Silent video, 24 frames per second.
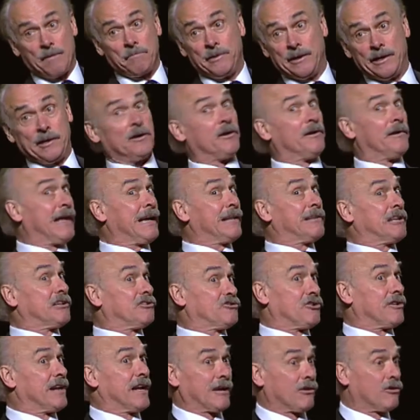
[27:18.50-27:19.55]
to be here, not that
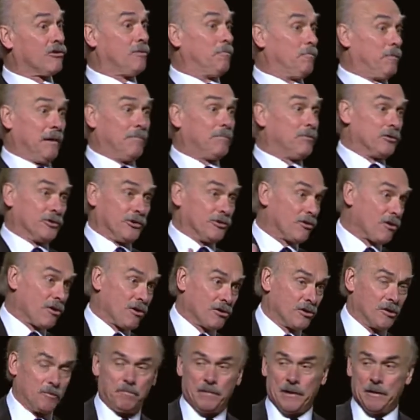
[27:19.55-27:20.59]
you're not good people, you're all
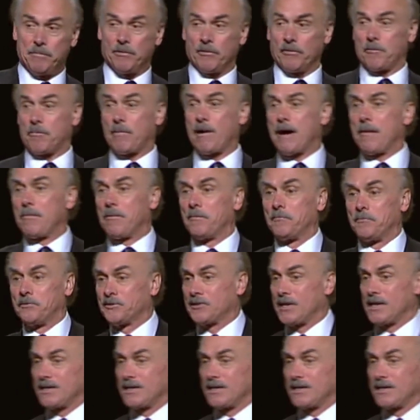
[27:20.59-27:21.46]
good people. The problem, as